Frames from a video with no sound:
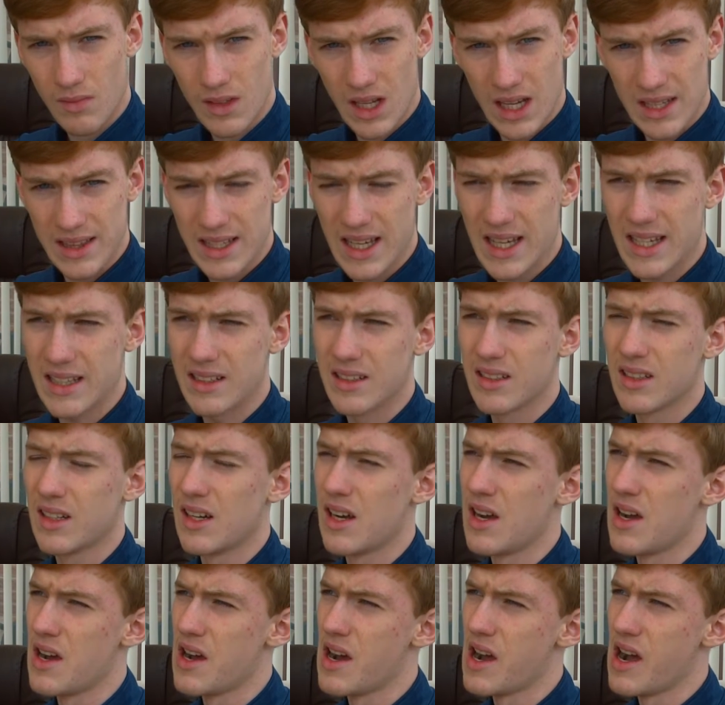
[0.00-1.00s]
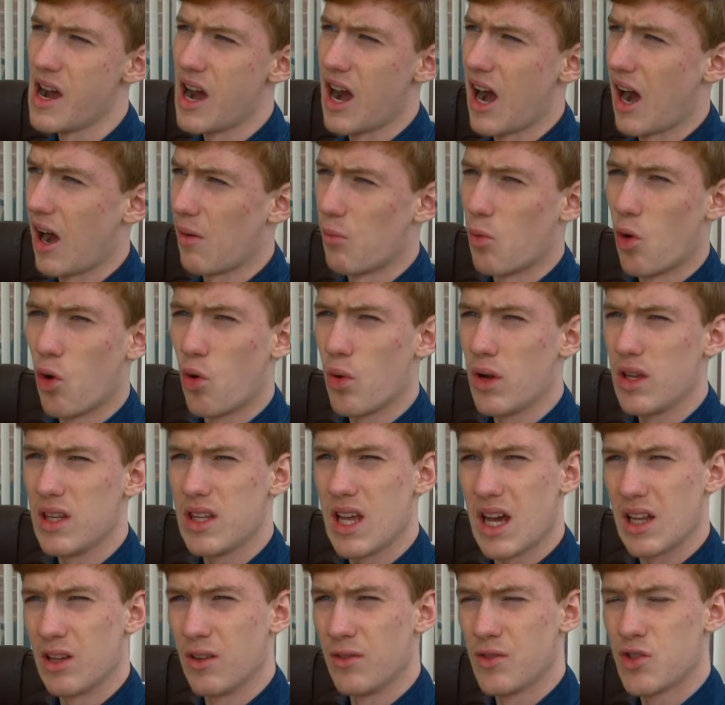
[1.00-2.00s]
And then I
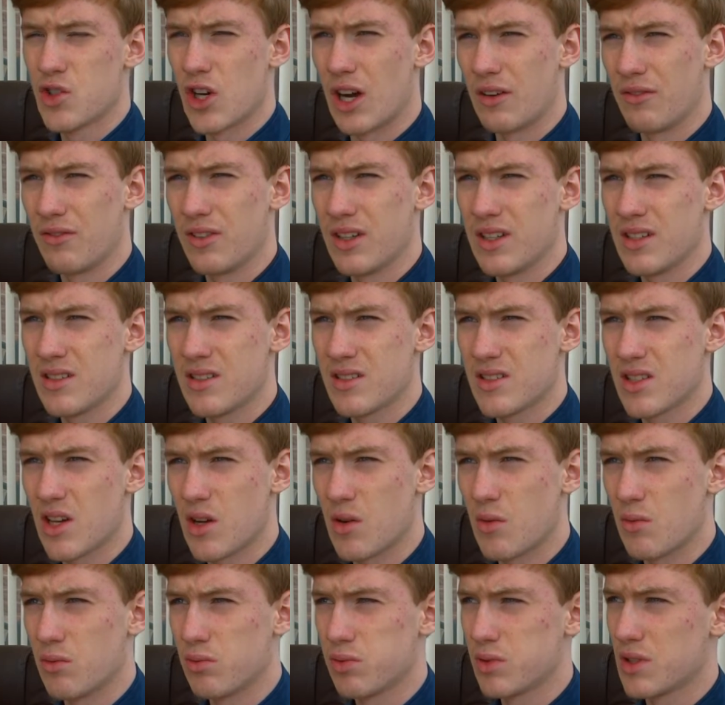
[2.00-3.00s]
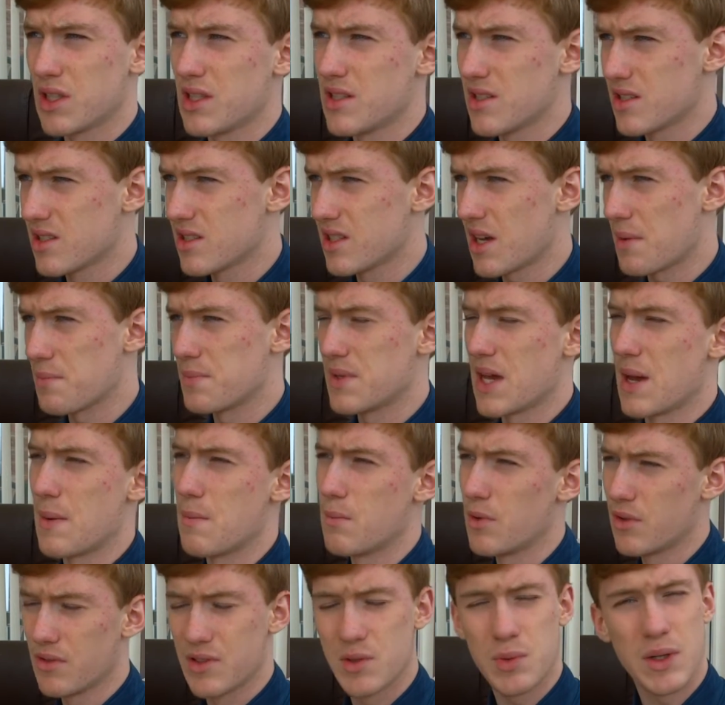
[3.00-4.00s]
love travelling, so since
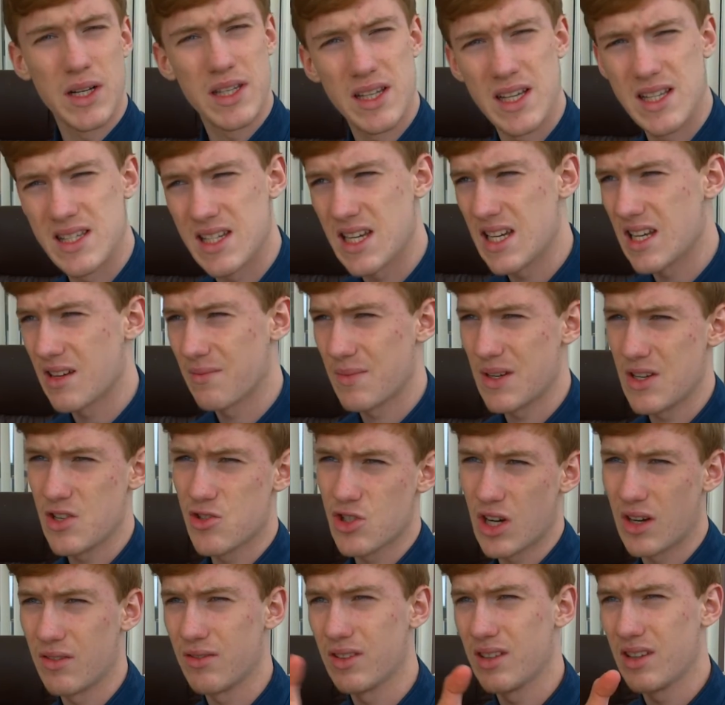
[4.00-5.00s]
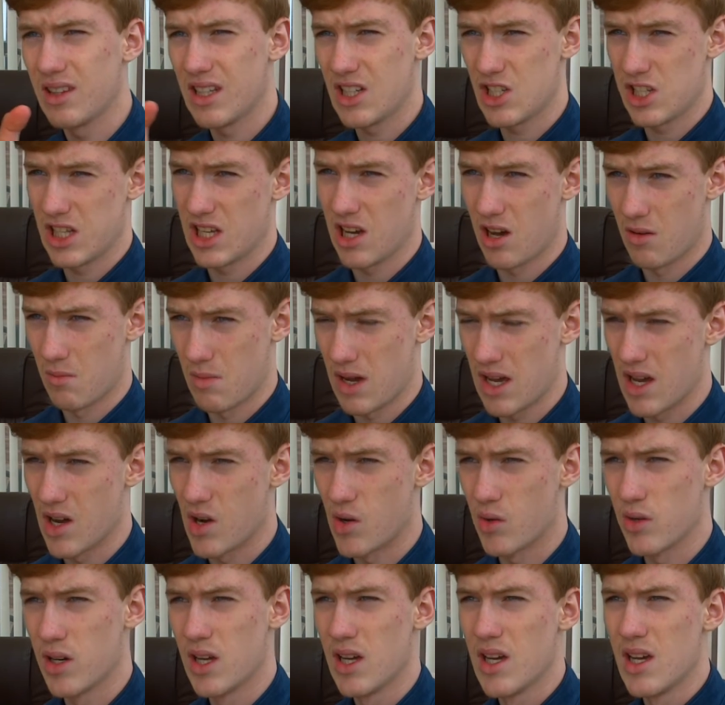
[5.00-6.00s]
September of 2019 I've been travelling literally on my
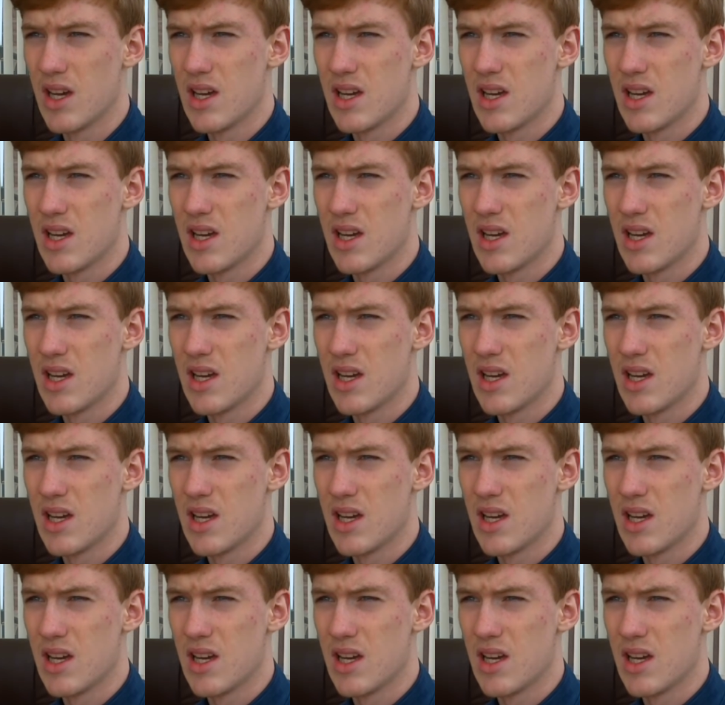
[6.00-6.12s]
own.